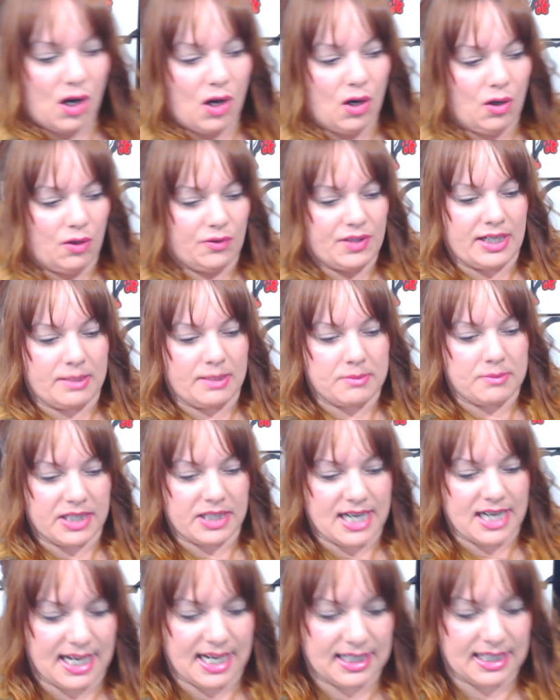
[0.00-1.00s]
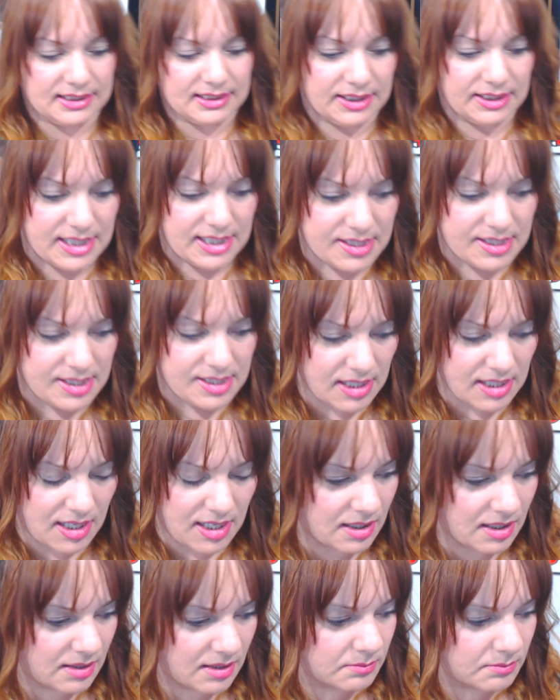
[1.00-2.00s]
haul that I'm going to add to this.
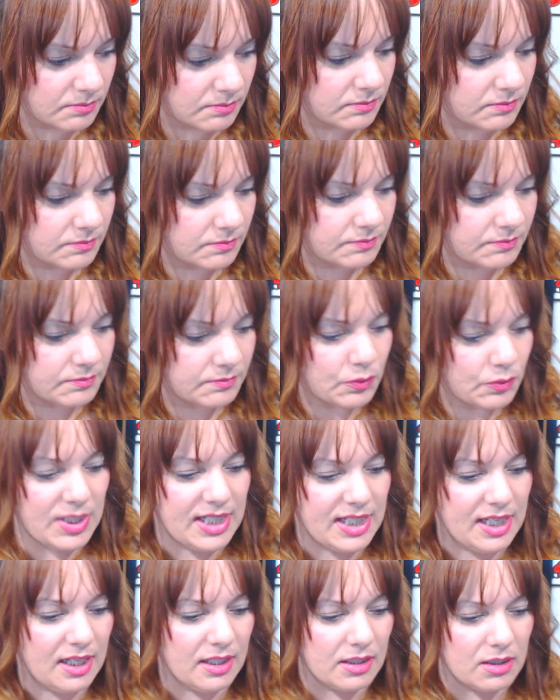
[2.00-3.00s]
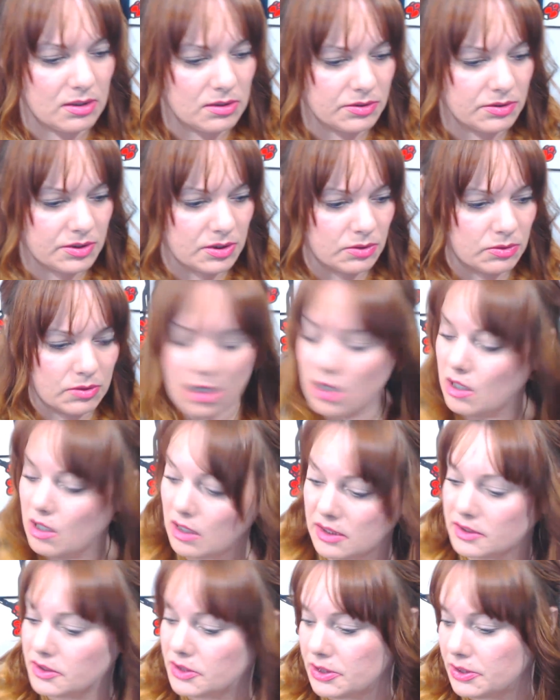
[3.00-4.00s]
We had also
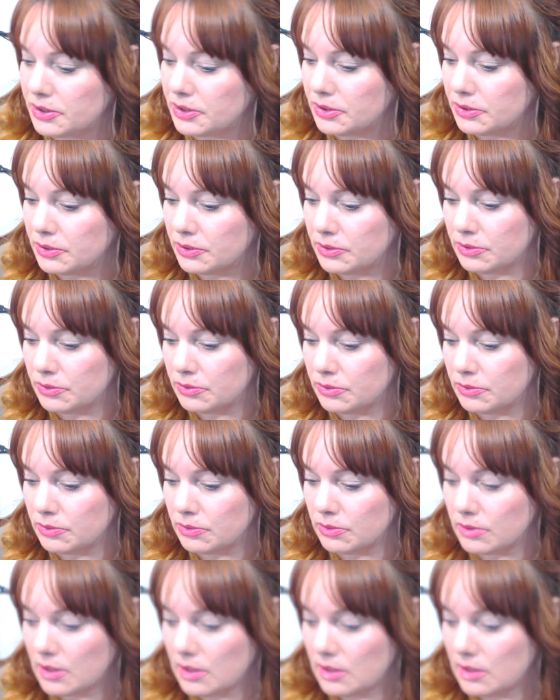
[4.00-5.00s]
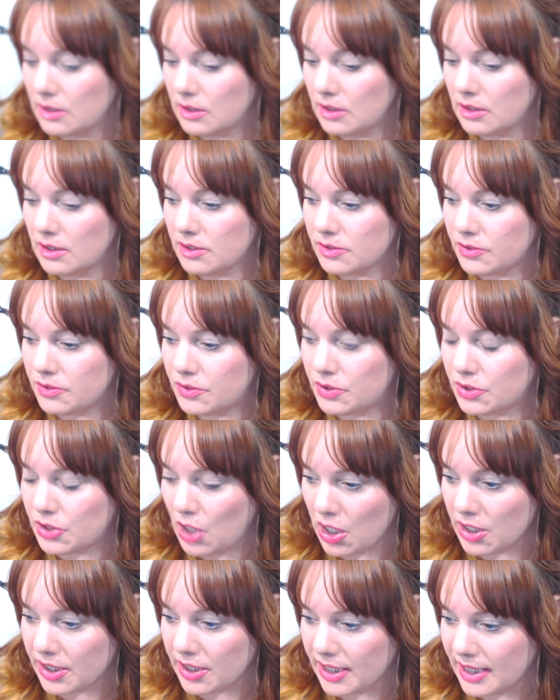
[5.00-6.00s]
gone to
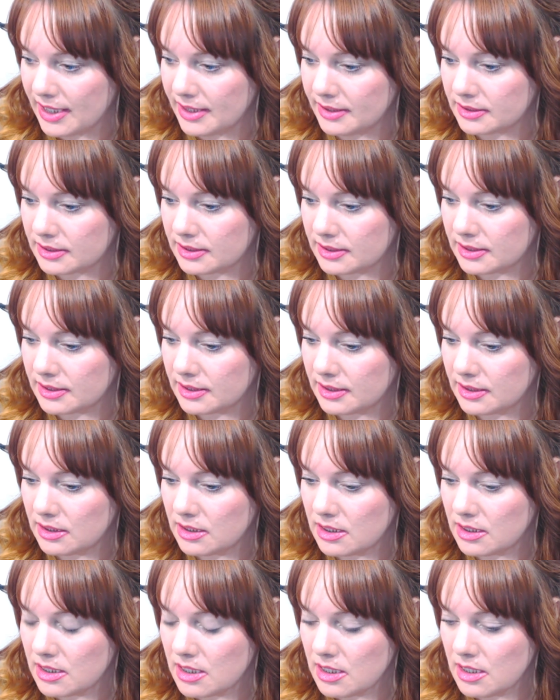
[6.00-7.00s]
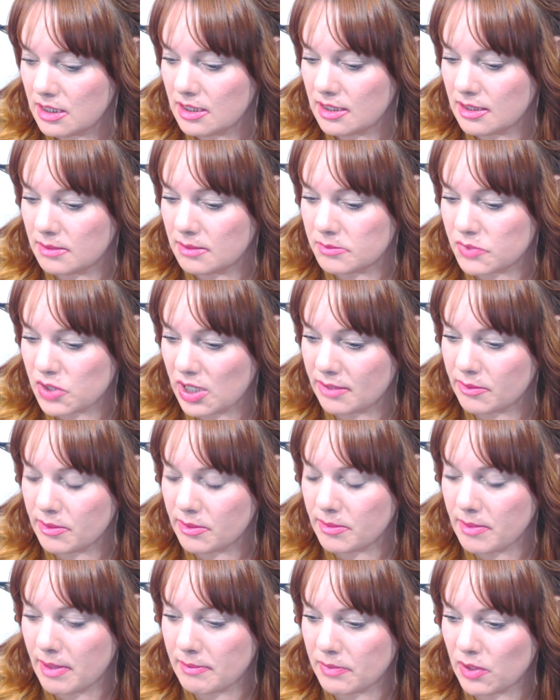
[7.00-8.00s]
Target. I'm
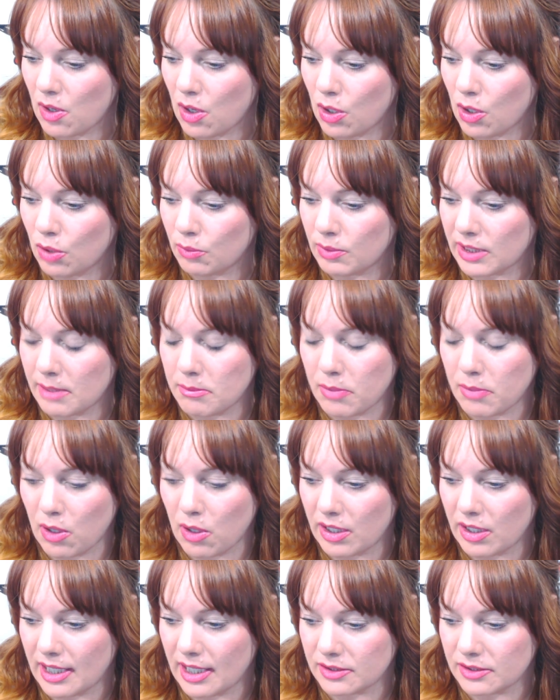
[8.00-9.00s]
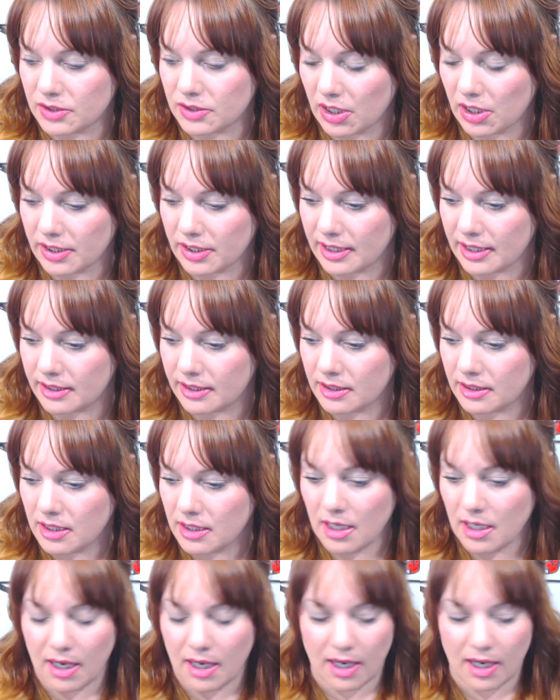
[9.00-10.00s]
trying to remember all what I bought at Target.
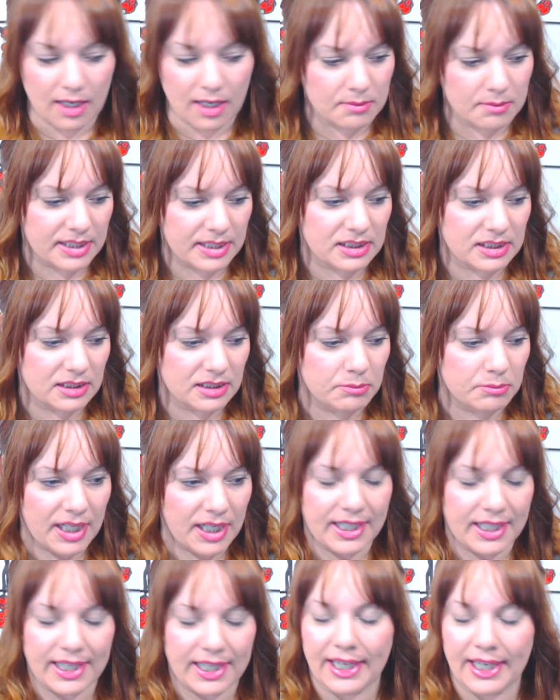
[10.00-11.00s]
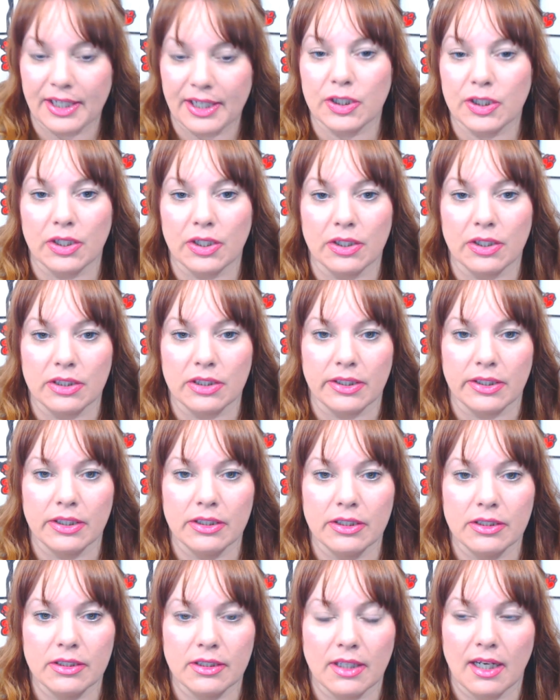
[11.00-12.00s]
I did buy a hair
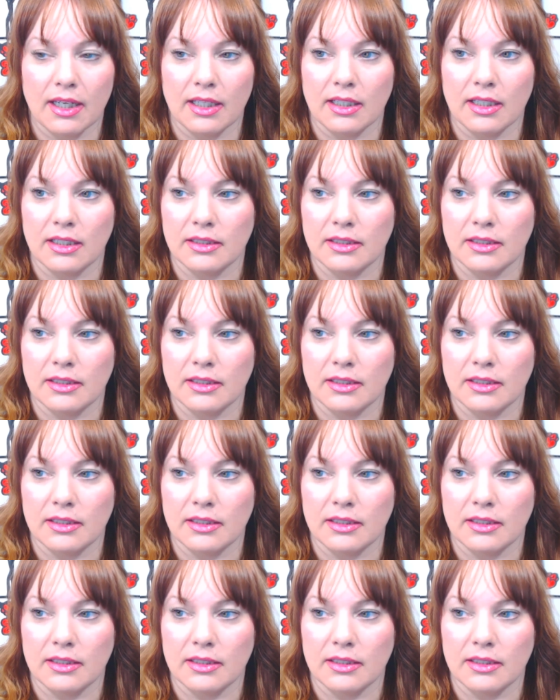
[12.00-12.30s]
curler,